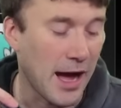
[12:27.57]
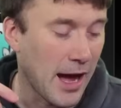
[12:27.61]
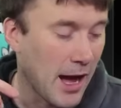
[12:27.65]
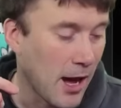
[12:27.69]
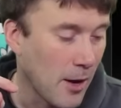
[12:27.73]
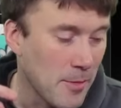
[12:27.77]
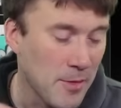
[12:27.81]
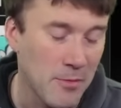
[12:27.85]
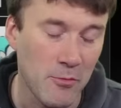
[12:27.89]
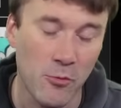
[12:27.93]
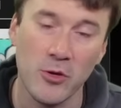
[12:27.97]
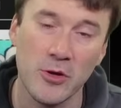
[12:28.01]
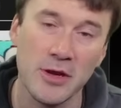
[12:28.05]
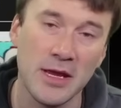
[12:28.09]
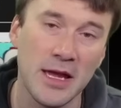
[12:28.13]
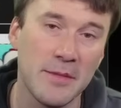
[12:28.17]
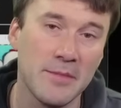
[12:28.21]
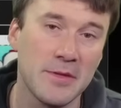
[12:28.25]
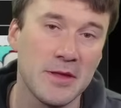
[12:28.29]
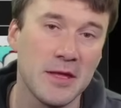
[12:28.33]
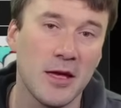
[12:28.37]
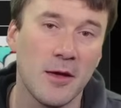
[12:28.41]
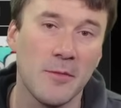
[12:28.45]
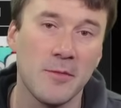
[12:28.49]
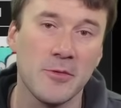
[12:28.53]
I'll be more than
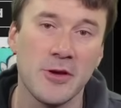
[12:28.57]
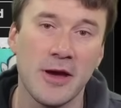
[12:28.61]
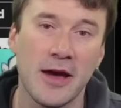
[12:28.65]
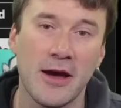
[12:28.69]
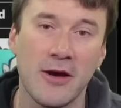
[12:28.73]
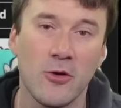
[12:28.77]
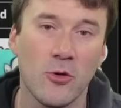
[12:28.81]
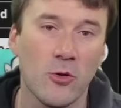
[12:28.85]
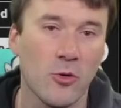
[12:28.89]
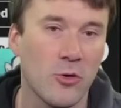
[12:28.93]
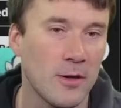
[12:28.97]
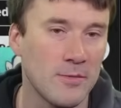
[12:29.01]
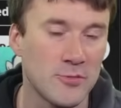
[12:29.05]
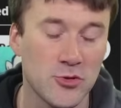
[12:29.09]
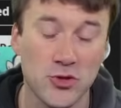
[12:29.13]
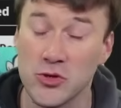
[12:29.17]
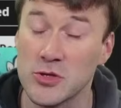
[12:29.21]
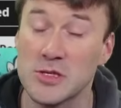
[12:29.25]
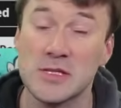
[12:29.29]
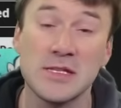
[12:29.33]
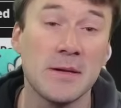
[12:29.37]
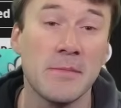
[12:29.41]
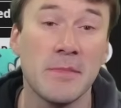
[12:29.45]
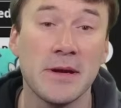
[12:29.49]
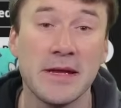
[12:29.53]
happy to help you out, or I'm sure
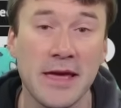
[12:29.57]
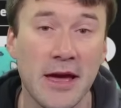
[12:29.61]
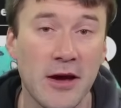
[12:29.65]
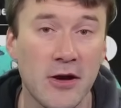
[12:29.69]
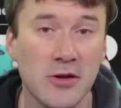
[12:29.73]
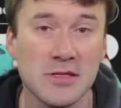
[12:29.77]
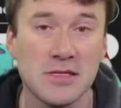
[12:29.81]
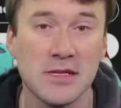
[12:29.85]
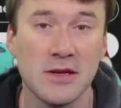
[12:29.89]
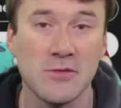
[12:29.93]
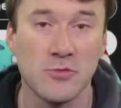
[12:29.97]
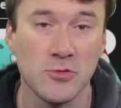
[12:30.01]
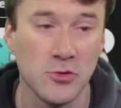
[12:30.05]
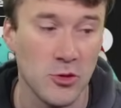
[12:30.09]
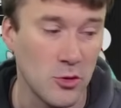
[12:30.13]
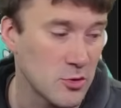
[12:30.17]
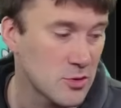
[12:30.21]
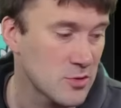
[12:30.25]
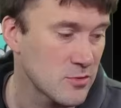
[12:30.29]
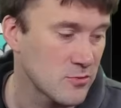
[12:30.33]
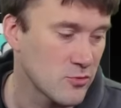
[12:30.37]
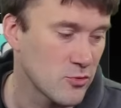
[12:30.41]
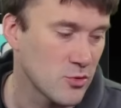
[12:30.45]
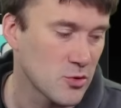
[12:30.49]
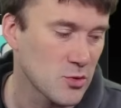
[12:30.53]
somebody else that
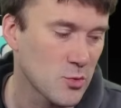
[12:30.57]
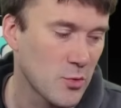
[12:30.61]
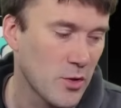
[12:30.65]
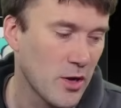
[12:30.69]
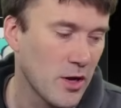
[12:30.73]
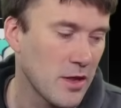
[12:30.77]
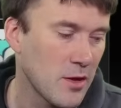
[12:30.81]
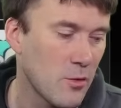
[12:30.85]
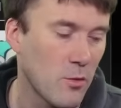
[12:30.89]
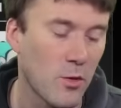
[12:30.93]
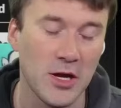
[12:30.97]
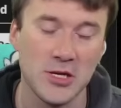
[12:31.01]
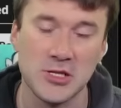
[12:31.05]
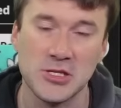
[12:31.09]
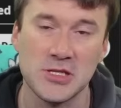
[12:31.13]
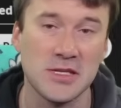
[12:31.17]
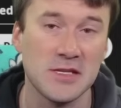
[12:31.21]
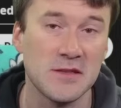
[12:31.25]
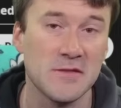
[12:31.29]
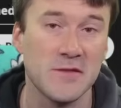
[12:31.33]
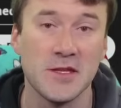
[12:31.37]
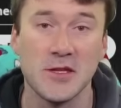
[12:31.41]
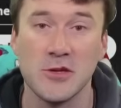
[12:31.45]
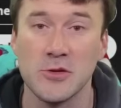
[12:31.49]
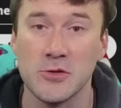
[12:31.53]
knows the rules well that watches
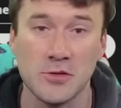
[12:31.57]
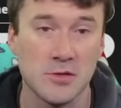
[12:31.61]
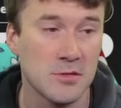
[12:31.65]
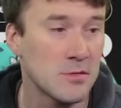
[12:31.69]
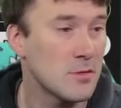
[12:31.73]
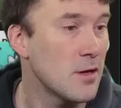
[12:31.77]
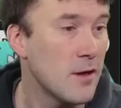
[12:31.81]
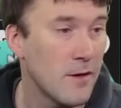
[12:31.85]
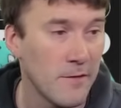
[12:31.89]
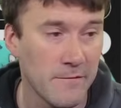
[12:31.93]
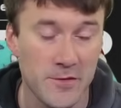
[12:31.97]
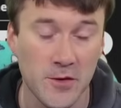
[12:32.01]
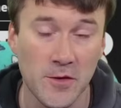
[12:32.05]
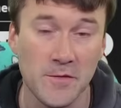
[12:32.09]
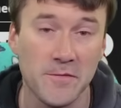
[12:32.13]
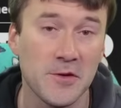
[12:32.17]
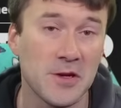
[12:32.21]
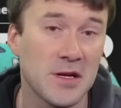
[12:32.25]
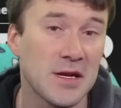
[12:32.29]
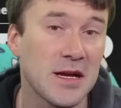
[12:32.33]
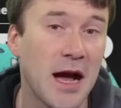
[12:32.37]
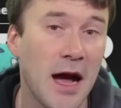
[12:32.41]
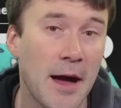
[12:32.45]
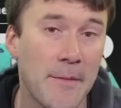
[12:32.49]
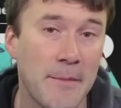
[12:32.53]
these videos, feel free
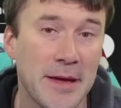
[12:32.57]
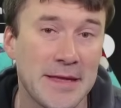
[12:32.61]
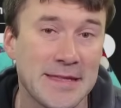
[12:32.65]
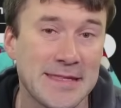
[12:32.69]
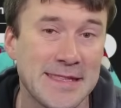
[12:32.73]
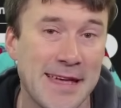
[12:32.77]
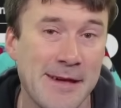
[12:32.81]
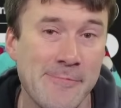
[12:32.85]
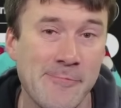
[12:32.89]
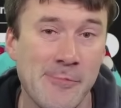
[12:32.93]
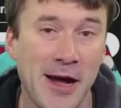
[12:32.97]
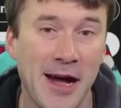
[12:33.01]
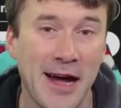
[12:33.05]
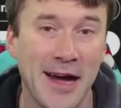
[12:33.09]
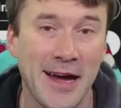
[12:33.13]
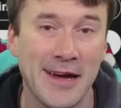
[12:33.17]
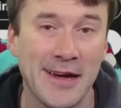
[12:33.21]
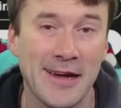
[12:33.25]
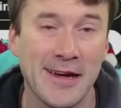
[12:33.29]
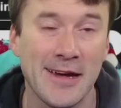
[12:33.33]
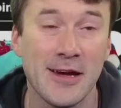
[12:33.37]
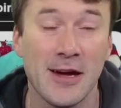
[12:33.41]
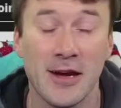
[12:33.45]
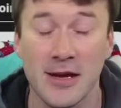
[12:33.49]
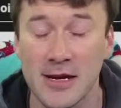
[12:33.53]
to comment them
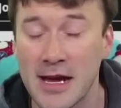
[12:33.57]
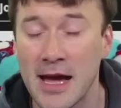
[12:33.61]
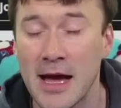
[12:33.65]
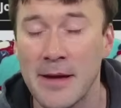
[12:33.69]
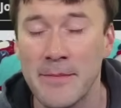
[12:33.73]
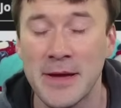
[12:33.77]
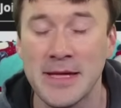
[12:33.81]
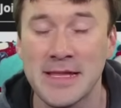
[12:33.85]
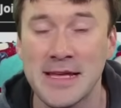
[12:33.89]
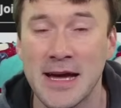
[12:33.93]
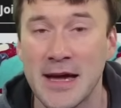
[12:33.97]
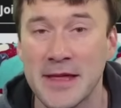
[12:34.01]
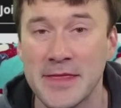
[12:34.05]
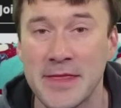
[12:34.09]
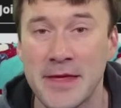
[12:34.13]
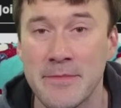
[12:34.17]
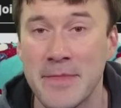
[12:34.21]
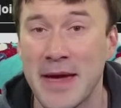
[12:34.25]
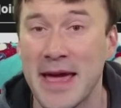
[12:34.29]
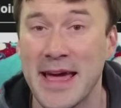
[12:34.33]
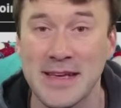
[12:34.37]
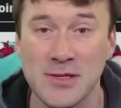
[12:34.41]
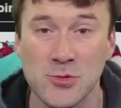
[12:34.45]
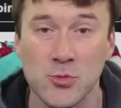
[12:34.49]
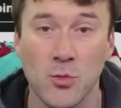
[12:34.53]
on, uh, comment on them
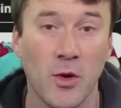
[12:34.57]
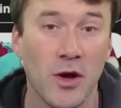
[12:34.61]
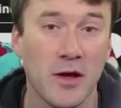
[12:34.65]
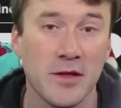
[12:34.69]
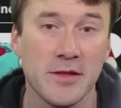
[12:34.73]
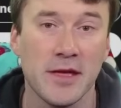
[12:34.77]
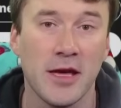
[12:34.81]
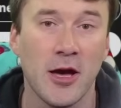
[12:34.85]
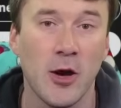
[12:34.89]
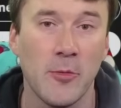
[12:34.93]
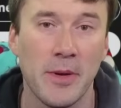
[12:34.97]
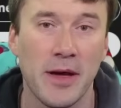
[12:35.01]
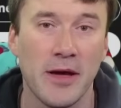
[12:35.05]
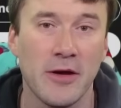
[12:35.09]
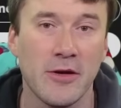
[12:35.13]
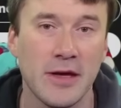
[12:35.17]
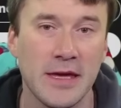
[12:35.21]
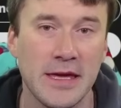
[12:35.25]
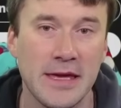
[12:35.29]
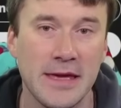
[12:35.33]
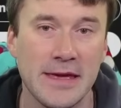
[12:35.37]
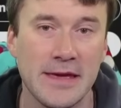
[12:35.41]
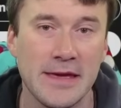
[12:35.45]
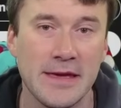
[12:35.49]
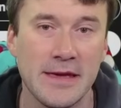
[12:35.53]
as well to help out
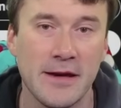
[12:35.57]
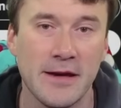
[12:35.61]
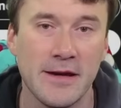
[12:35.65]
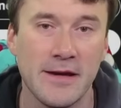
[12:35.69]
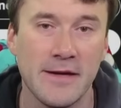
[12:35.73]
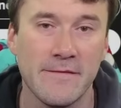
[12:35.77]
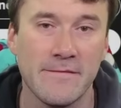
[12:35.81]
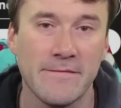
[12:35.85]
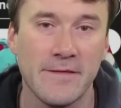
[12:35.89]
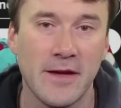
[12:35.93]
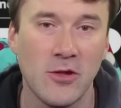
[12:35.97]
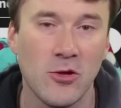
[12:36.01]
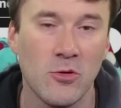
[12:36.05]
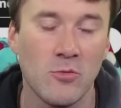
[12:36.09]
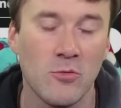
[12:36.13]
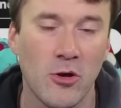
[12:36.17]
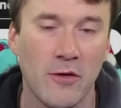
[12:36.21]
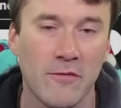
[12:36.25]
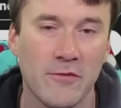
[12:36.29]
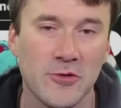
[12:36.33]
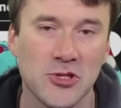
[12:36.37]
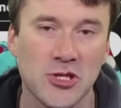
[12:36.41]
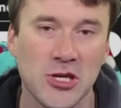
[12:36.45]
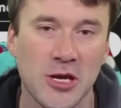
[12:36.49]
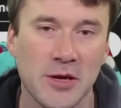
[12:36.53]
a uh, fellow
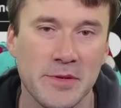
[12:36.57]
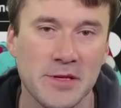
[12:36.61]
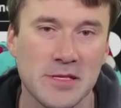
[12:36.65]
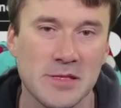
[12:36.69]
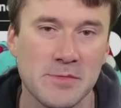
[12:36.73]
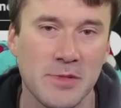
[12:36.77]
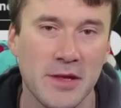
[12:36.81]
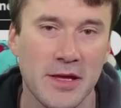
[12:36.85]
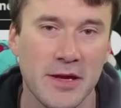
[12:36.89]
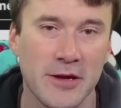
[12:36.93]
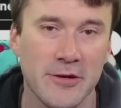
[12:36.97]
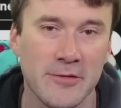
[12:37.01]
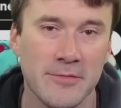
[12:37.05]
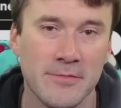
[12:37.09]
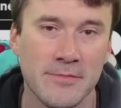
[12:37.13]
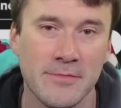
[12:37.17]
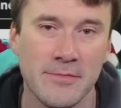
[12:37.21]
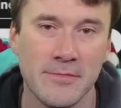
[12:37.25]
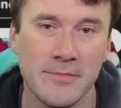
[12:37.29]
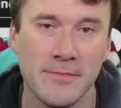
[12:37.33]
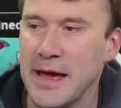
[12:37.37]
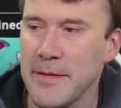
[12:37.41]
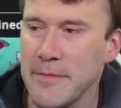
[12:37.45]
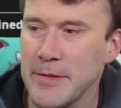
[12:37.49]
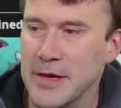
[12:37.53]
Marvel Champions player.
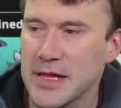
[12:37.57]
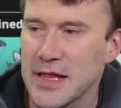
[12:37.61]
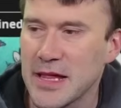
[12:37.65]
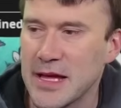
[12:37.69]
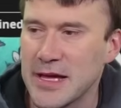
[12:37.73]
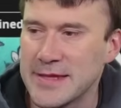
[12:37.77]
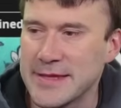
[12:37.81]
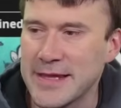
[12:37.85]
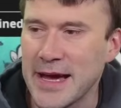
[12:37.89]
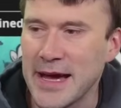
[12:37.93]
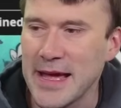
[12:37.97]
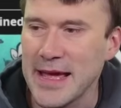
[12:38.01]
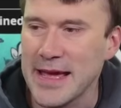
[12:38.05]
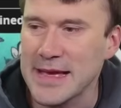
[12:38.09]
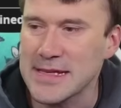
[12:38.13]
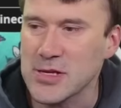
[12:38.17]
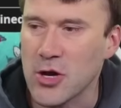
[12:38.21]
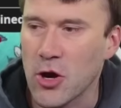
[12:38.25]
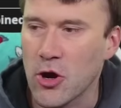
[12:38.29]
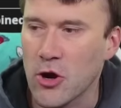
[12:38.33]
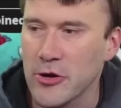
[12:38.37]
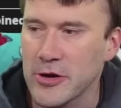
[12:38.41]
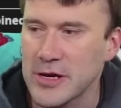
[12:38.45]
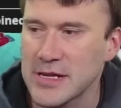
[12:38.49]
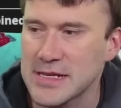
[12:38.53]
Nebula, not as
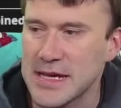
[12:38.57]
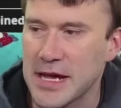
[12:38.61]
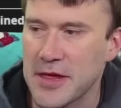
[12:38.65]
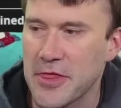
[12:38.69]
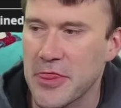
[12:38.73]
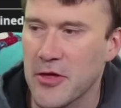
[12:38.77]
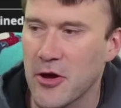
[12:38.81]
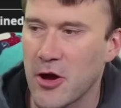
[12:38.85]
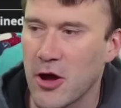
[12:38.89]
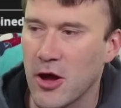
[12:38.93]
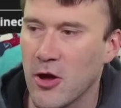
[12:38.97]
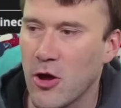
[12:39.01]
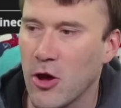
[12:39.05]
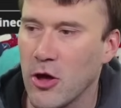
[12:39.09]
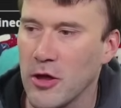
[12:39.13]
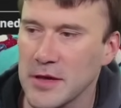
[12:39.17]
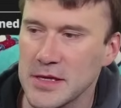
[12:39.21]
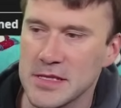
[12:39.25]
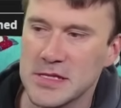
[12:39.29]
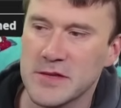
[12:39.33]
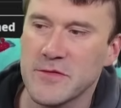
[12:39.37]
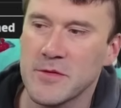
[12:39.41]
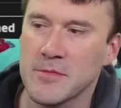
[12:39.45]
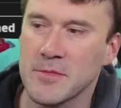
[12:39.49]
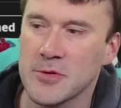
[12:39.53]
hard as I thought. All
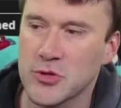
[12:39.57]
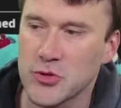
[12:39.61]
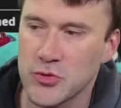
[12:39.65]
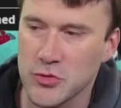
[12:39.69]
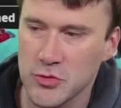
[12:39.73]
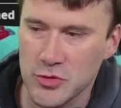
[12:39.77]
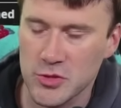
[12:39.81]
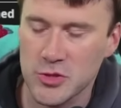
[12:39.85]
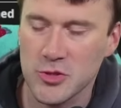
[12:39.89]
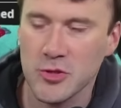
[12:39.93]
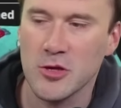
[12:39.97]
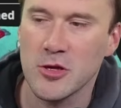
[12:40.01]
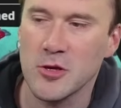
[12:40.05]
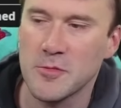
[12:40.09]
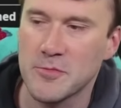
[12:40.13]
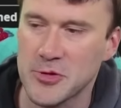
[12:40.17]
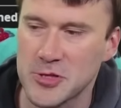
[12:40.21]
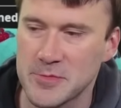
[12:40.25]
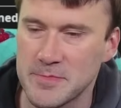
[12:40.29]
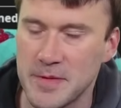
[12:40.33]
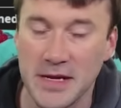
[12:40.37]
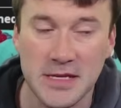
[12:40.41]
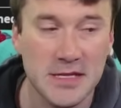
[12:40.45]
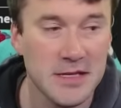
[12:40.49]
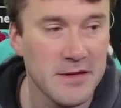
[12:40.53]
this from a true solo
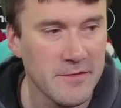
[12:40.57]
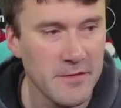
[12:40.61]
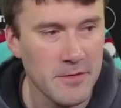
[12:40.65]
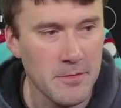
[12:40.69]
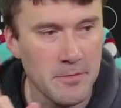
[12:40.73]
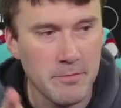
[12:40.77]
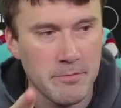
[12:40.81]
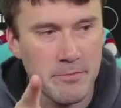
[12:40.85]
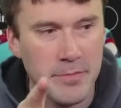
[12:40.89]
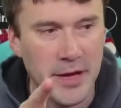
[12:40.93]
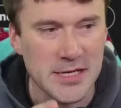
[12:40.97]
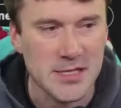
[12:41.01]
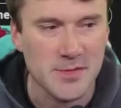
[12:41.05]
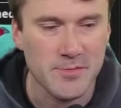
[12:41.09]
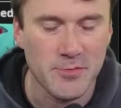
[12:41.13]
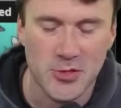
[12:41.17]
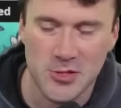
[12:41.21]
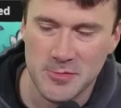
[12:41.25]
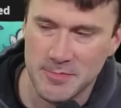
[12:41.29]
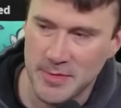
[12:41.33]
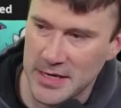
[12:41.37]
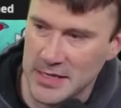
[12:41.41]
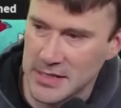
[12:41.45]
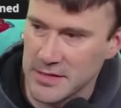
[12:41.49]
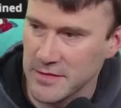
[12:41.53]
perspective, best
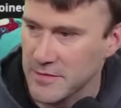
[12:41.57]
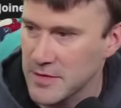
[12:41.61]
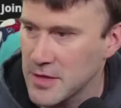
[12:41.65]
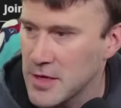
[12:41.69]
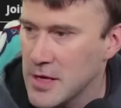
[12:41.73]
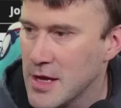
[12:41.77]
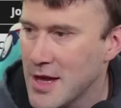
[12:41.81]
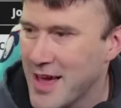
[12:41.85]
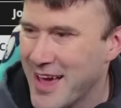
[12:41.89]
perspective.